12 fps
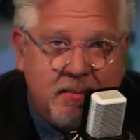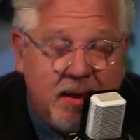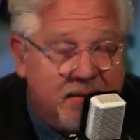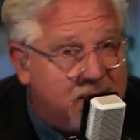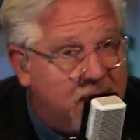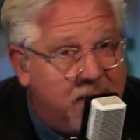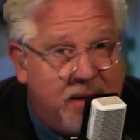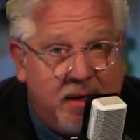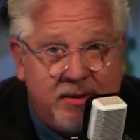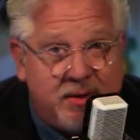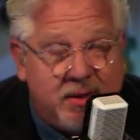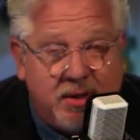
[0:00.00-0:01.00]
But if someone
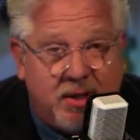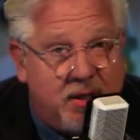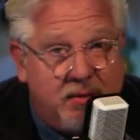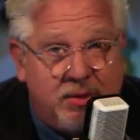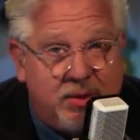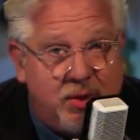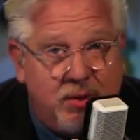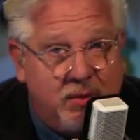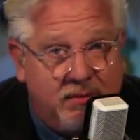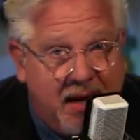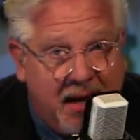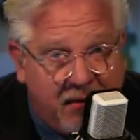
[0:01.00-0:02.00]
else accused
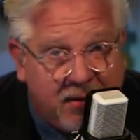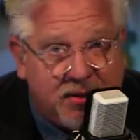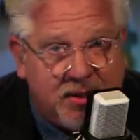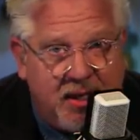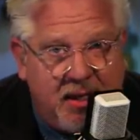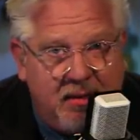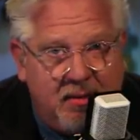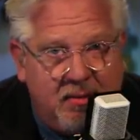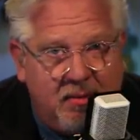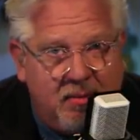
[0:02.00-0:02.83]
you of heresy,